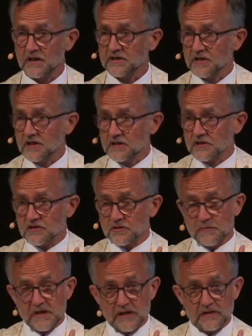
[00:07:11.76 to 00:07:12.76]
and I take this
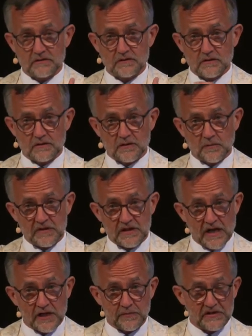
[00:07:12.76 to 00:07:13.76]
to mean
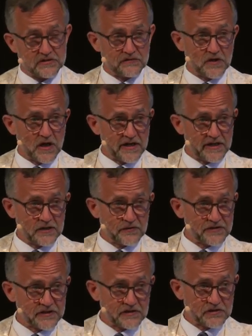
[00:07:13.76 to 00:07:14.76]
the enemies of God, I
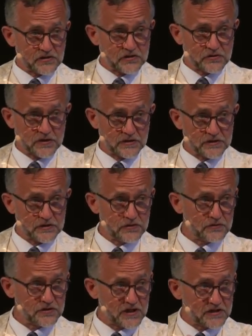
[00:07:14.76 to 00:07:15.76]
don't think this is strictly
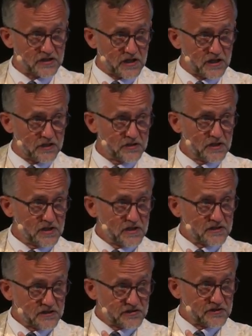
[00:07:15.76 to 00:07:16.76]
Jew Gentile,
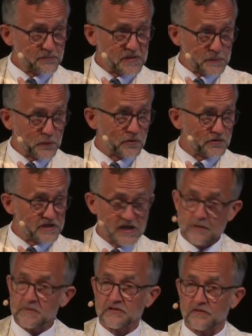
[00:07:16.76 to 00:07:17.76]
this is the people who are
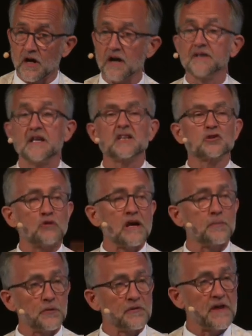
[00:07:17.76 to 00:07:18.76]
the enemies of God. They
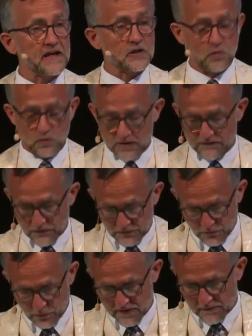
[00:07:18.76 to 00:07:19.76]
trample that court
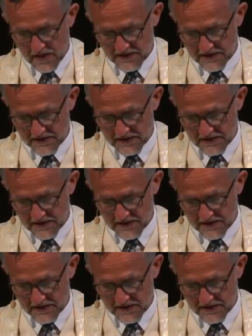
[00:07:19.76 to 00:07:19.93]
for 40